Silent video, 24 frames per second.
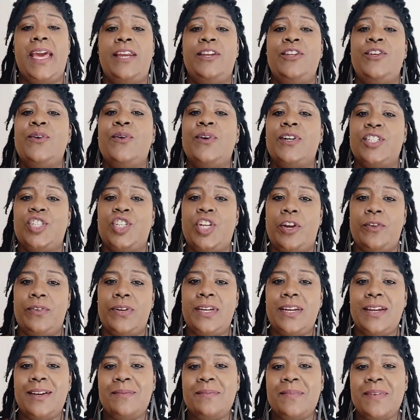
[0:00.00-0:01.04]
and you are
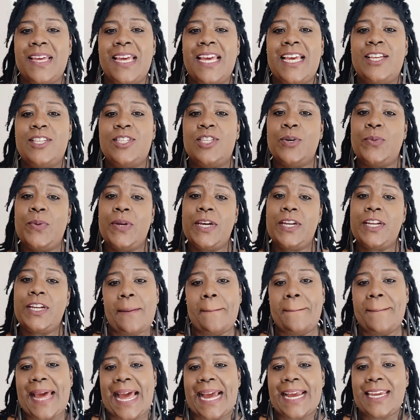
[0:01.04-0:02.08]
sharing them. So we're going to
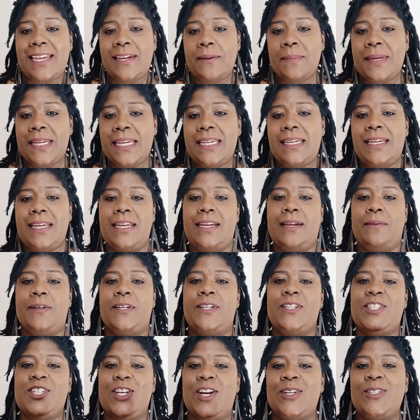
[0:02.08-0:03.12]
come back in a minute, and I'm
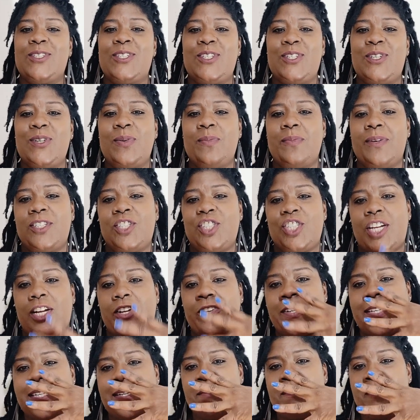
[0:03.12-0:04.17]
going to talk to you about
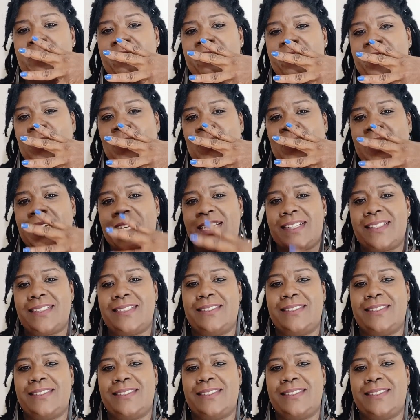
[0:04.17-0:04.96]
chakra number 4.